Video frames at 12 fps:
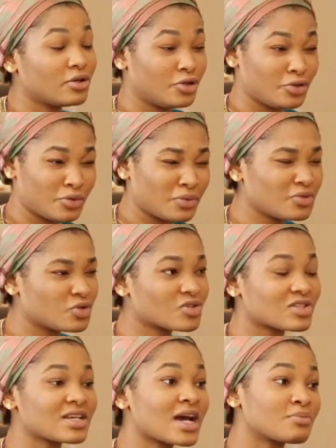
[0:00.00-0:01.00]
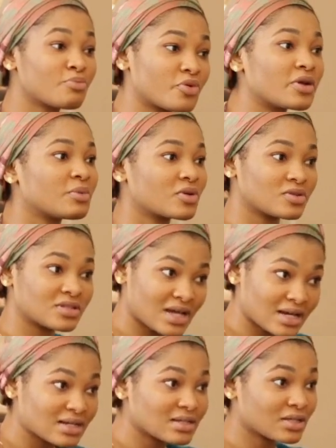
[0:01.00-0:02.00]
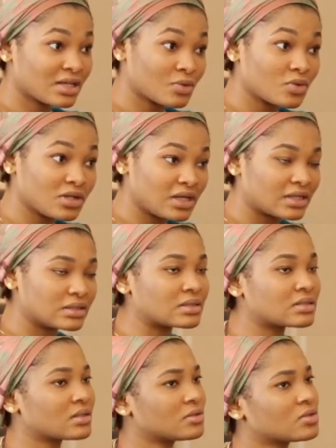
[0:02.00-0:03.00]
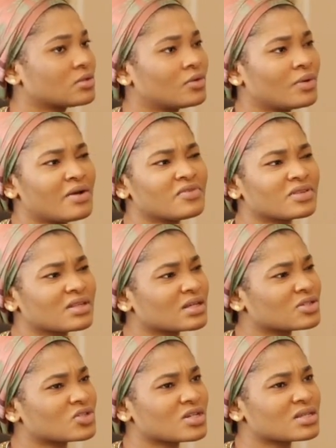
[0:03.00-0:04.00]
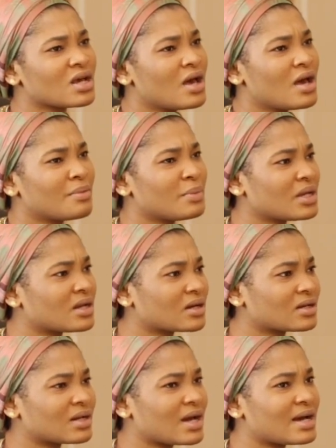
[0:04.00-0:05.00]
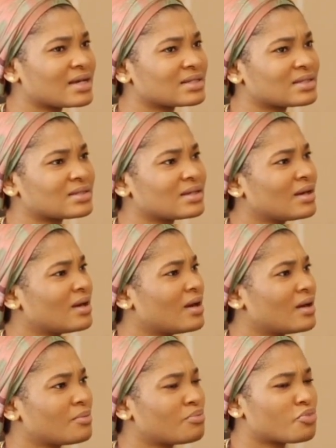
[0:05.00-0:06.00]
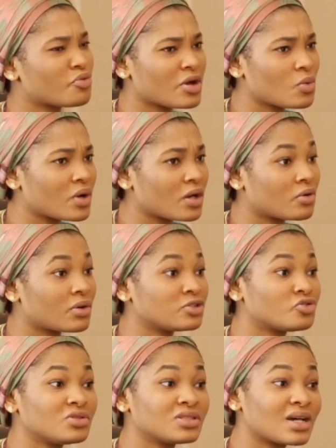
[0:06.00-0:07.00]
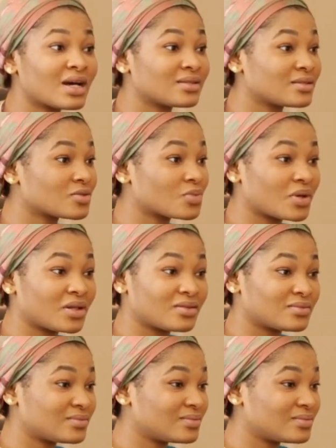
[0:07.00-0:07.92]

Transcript: You're sad, pray, because sadness equally ends. So everything is just being organized, pray well, and treat others well.